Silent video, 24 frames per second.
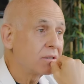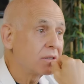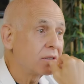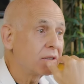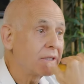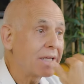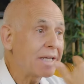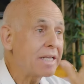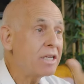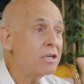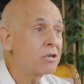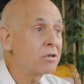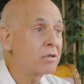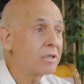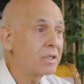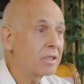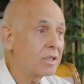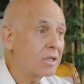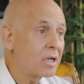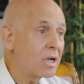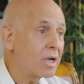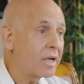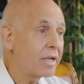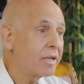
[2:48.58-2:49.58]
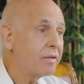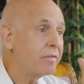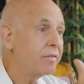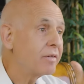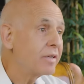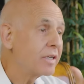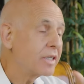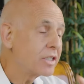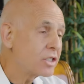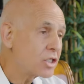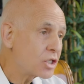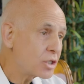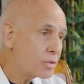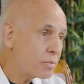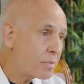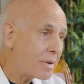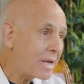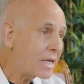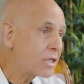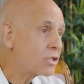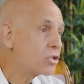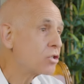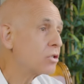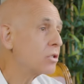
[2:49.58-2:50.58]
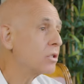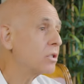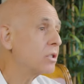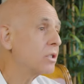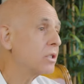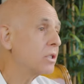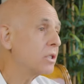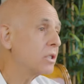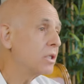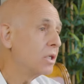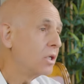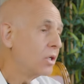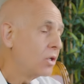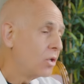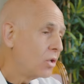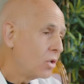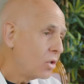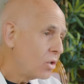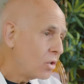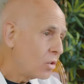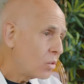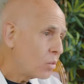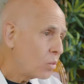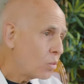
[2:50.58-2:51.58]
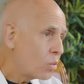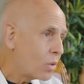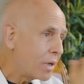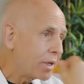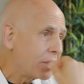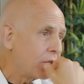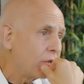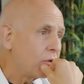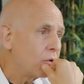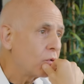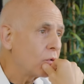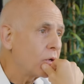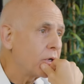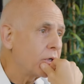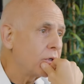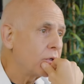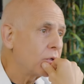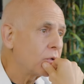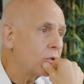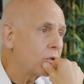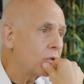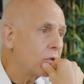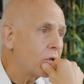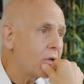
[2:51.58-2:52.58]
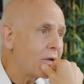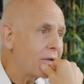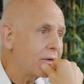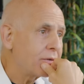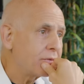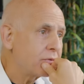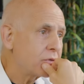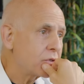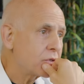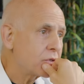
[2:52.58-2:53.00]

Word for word: later in life, yeah. especially when you're under a lot of